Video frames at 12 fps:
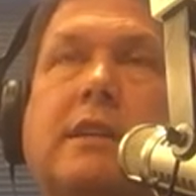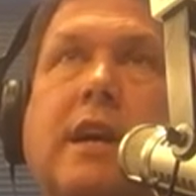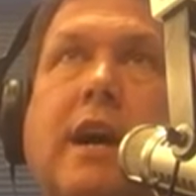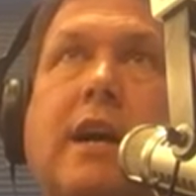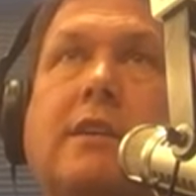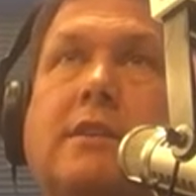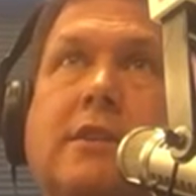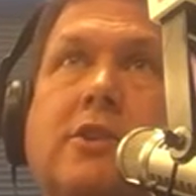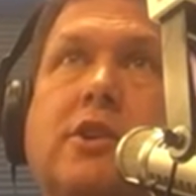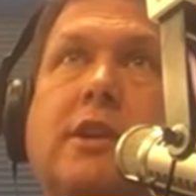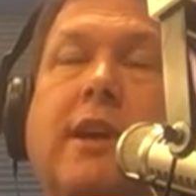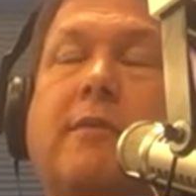Scott yeah. since
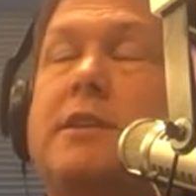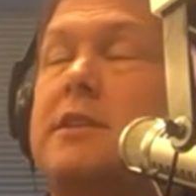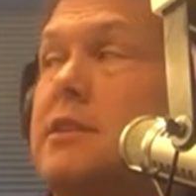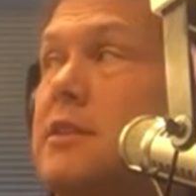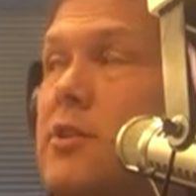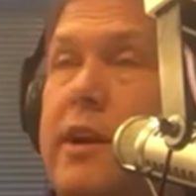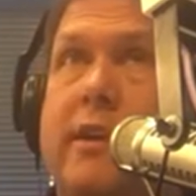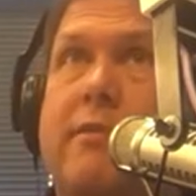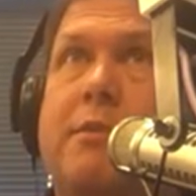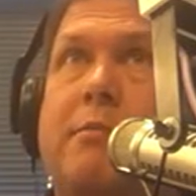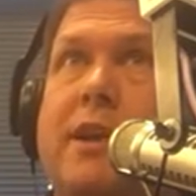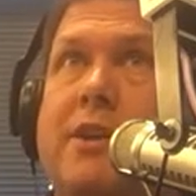you gave us this great
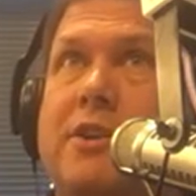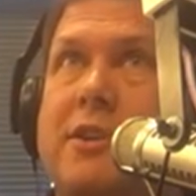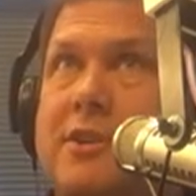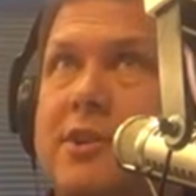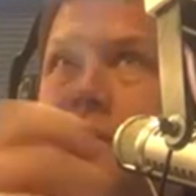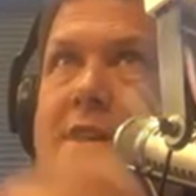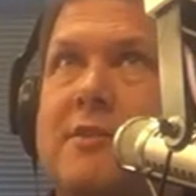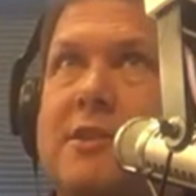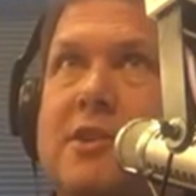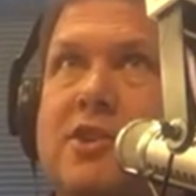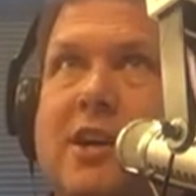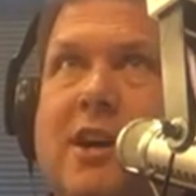information, you can give us
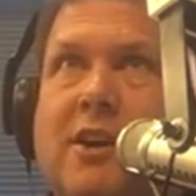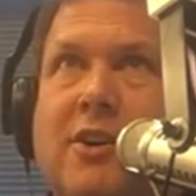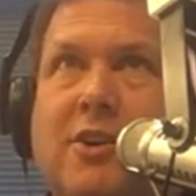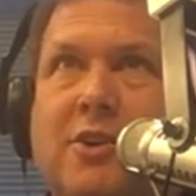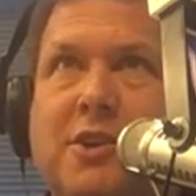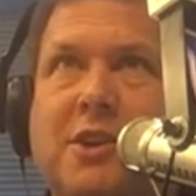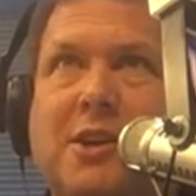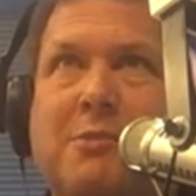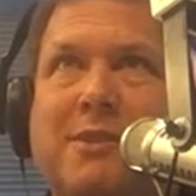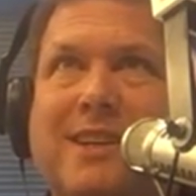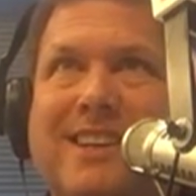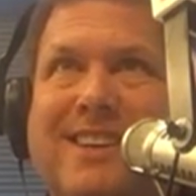a shout out on your
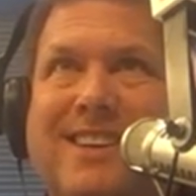company.